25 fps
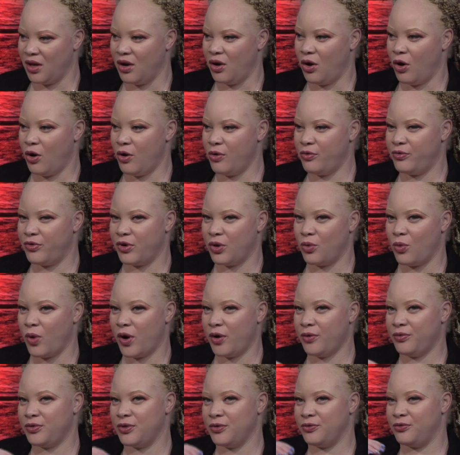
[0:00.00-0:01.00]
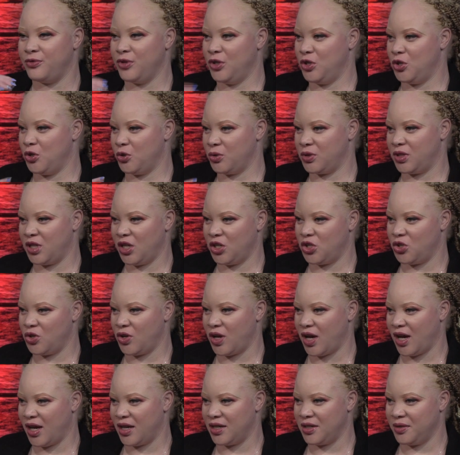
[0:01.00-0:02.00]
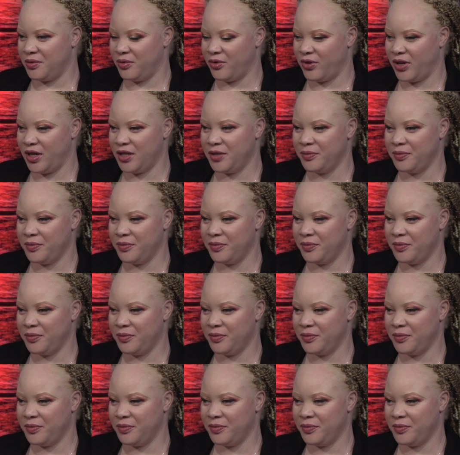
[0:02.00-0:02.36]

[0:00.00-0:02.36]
over one of the videos that you had, right?